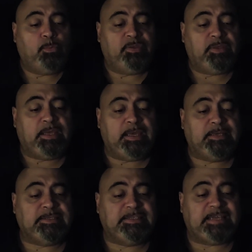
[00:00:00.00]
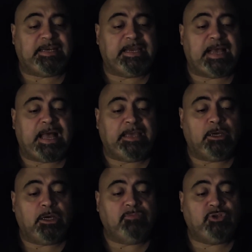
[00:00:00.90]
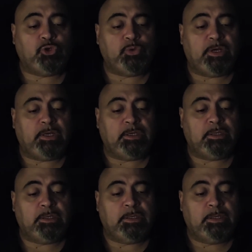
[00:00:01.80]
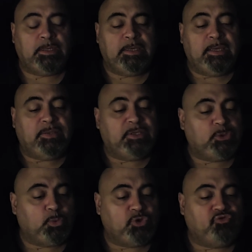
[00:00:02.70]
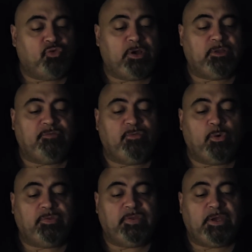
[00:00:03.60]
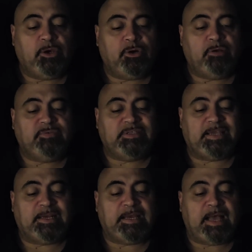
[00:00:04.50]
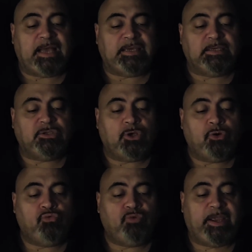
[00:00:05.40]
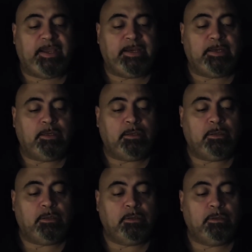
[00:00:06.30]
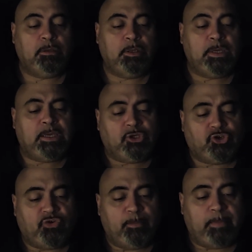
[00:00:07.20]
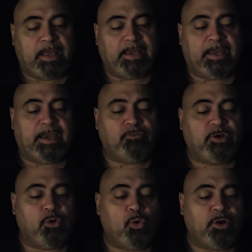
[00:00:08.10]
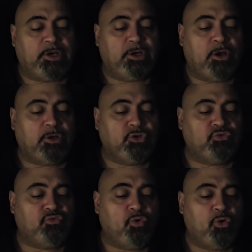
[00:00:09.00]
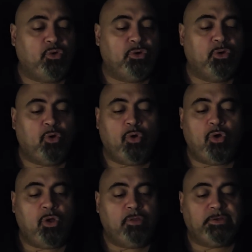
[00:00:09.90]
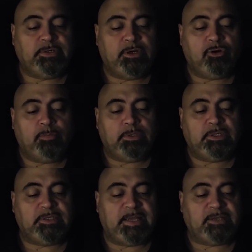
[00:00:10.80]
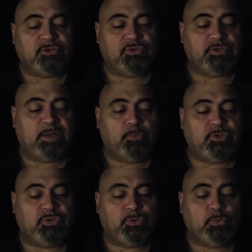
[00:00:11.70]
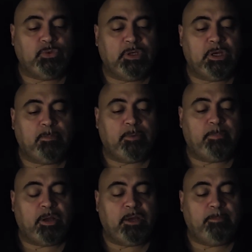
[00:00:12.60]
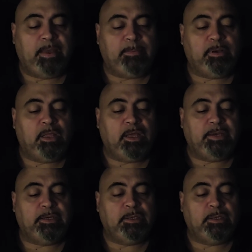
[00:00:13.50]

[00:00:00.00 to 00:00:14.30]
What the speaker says: with King Zedekiah of Judah, this was during the fourth year of Zedekiah's reign. Jeremiah had recorded on a scroll all the terrible disasters that would soon come upon Babylon.